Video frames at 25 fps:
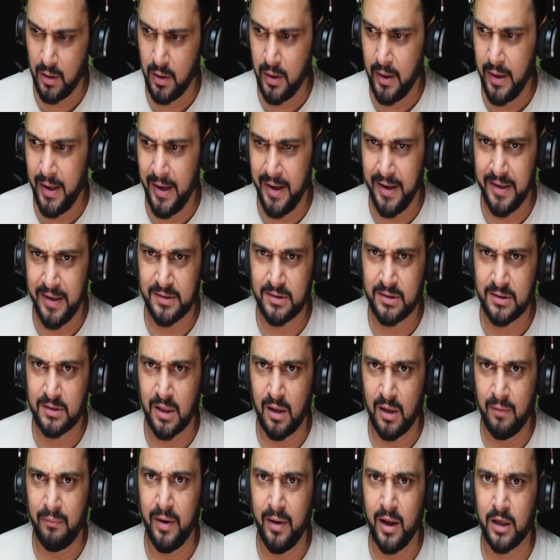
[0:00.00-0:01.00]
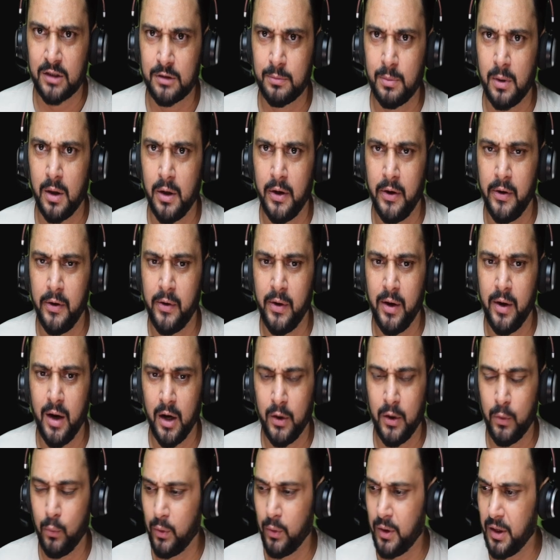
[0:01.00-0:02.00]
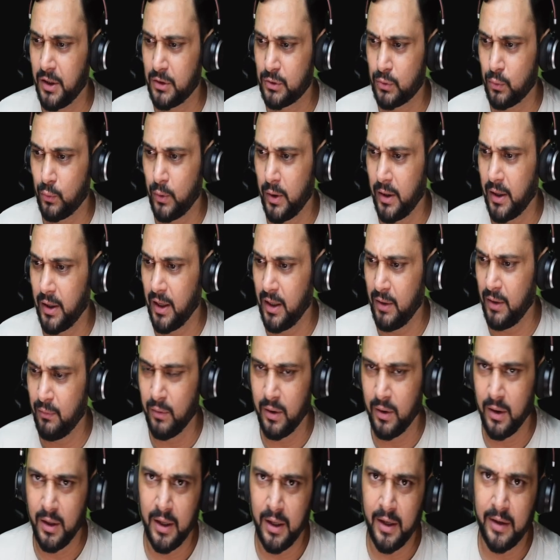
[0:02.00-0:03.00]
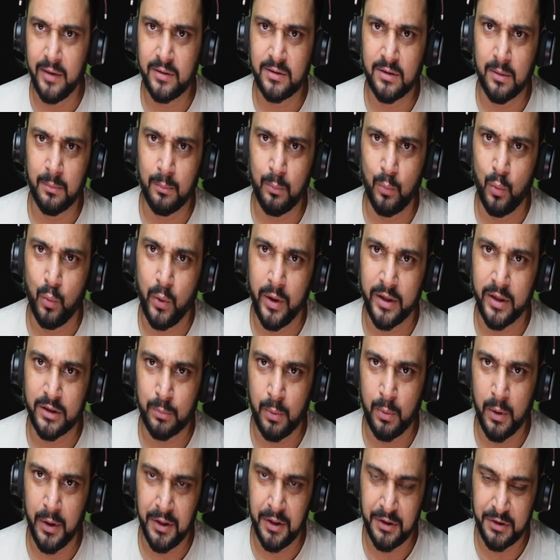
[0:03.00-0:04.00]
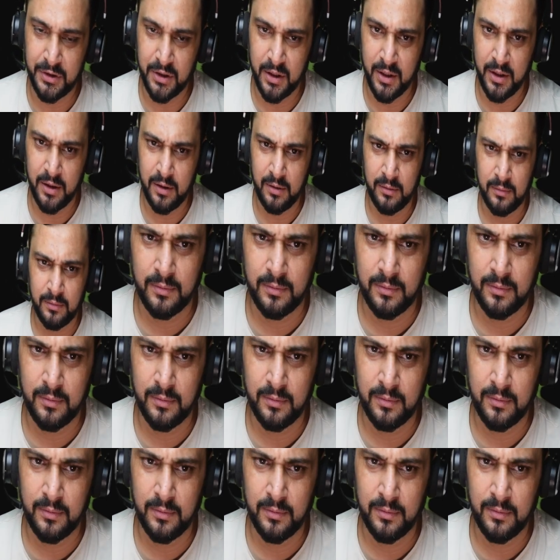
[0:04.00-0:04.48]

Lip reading: It is self-explanatory. I don't think so that anyone needs some more explanation here.